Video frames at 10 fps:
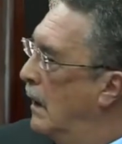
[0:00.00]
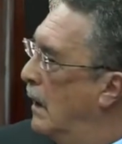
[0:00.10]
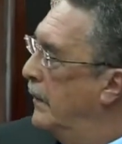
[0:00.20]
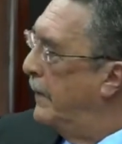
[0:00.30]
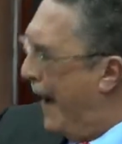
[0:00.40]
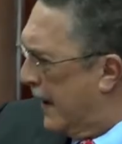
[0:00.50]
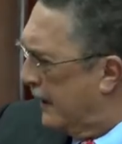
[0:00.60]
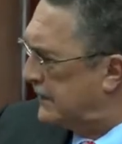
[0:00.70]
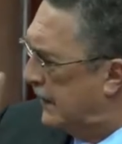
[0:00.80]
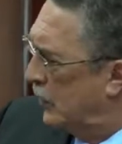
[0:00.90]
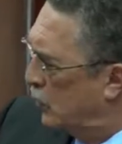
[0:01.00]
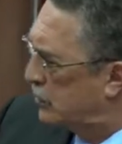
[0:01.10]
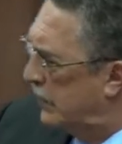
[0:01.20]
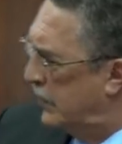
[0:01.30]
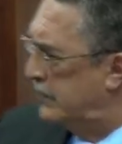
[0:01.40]
The Bank of Saint
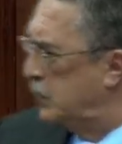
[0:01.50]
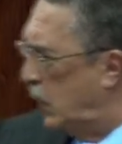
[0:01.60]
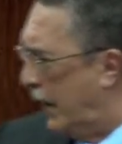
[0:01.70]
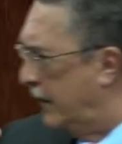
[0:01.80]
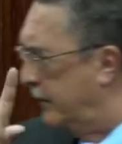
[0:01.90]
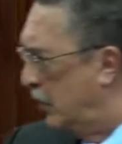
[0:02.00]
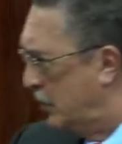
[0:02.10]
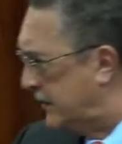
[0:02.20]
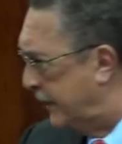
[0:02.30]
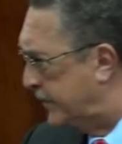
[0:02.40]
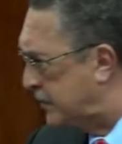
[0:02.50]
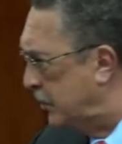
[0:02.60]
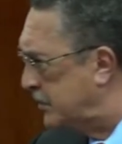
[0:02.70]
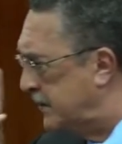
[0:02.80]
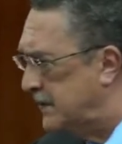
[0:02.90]
Lucia was one of those
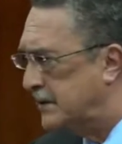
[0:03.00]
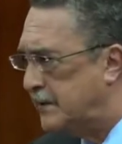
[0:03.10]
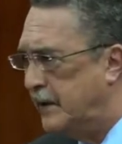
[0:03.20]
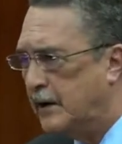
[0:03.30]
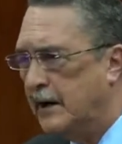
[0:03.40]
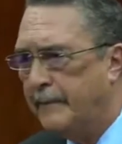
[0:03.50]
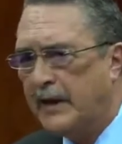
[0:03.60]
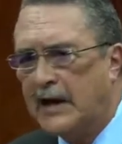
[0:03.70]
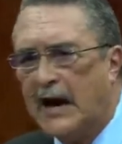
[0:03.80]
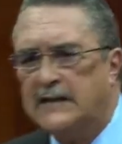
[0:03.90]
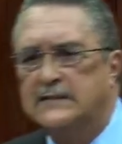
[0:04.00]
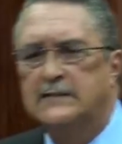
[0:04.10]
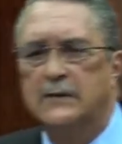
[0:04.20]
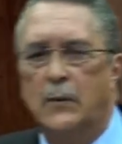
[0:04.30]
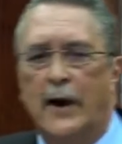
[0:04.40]
episodes, Mr. Speaker,
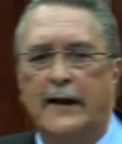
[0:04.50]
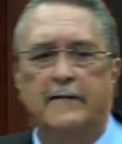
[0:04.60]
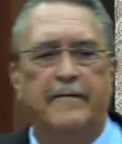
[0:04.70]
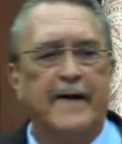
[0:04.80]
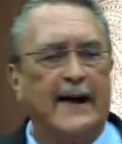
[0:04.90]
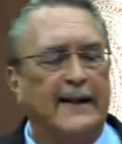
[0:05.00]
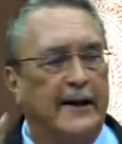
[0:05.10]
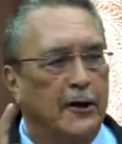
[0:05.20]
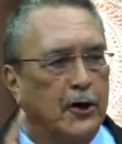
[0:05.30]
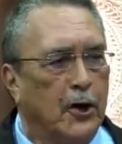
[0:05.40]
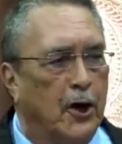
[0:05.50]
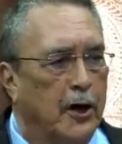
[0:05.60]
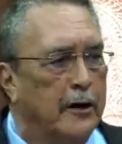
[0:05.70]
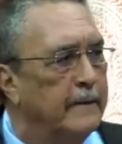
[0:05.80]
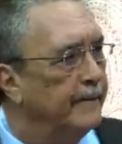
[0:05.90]
because what in fact had
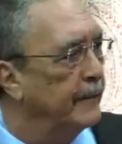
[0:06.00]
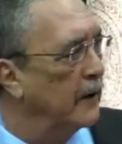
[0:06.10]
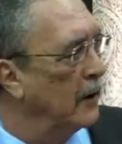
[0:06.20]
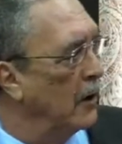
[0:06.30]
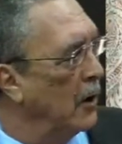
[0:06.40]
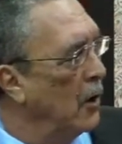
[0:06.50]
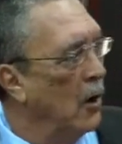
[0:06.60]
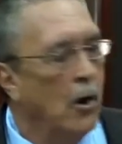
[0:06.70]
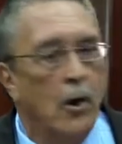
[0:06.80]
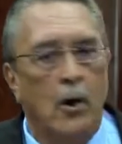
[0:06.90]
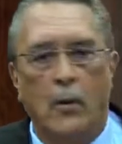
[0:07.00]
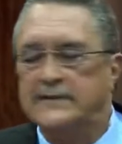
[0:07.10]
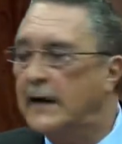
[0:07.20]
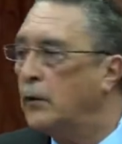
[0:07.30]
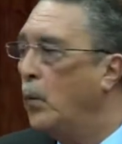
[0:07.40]
occurred was
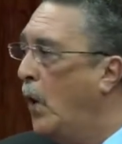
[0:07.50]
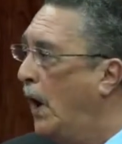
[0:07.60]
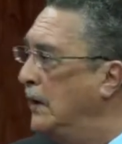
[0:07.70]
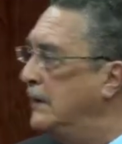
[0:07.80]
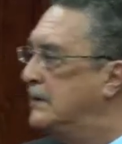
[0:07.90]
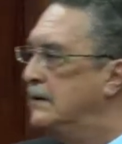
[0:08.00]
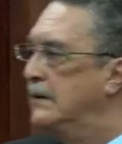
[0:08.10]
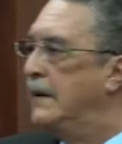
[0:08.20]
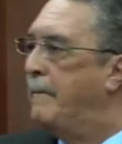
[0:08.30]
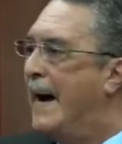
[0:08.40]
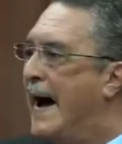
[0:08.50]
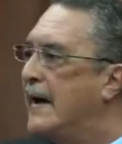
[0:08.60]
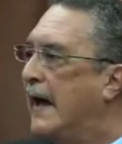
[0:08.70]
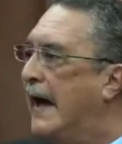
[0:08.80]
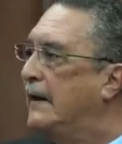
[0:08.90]
that one, the bank
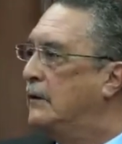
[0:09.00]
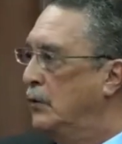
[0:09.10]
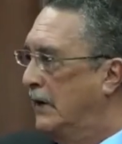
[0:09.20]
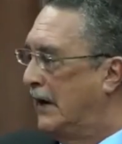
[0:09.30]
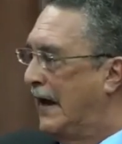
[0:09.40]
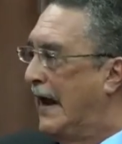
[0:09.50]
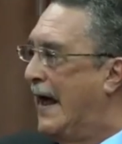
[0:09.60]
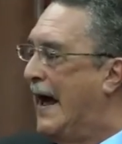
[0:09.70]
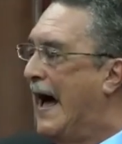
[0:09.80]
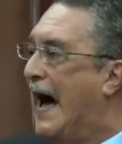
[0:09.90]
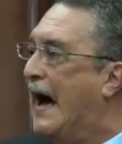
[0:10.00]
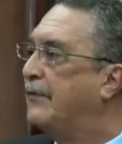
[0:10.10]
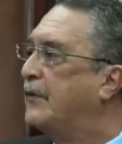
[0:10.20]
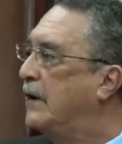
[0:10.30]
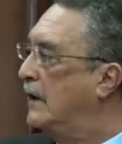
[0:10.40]
had to declare
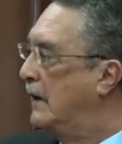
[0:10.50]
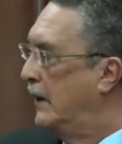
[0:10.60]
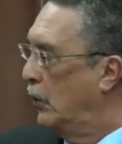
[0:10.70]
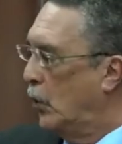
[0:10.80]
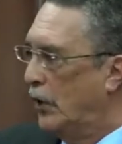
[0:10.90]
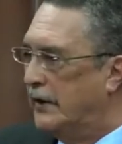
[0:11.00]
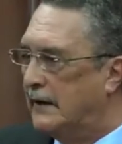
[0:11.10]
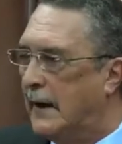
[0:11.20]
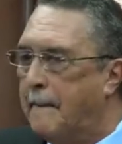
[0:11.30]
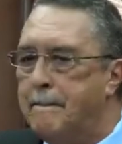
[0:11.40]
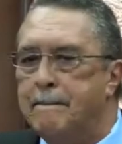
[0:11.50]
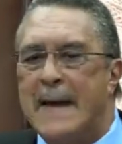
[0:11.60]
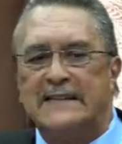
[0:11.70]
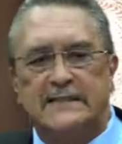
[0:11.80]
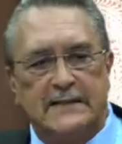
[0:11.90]
after an audit
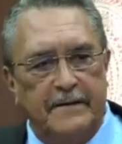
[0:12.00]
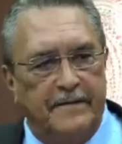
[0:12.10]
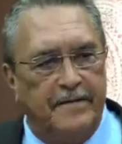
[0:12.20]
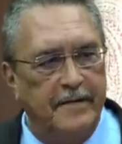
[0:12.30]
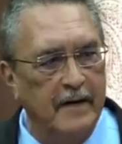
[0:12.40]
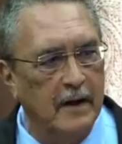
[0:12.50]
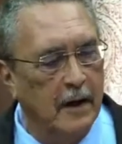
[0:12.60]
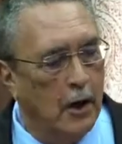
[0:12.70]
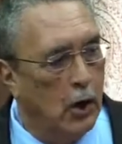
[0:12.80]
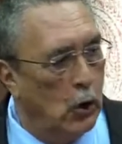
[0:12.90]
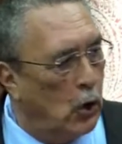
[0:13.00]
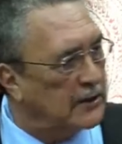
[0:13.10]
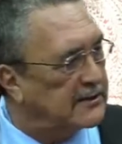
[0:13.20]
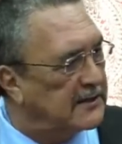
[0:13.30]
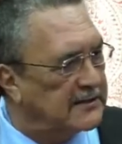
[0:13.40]
massive
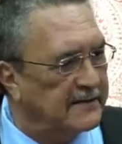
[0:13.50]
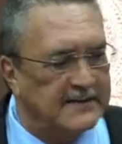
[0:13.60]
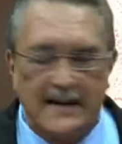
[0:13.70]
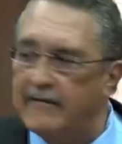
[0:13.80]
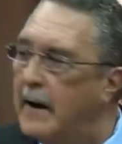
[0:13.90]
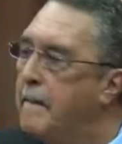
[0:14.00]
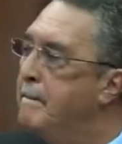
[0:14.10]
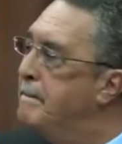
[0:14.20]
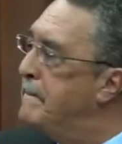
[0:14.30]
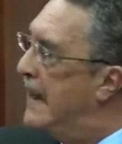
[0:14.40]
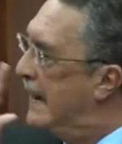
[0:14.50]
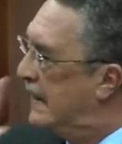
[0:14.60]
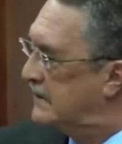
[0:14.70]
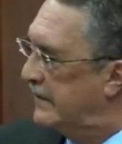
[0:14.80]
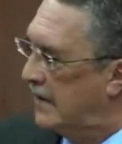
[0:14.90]
losses of several millions
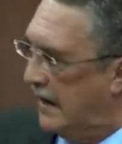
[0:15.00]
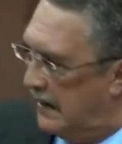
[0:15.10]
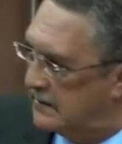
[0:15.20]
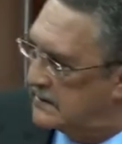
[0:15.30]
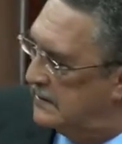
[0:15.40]
of dollars,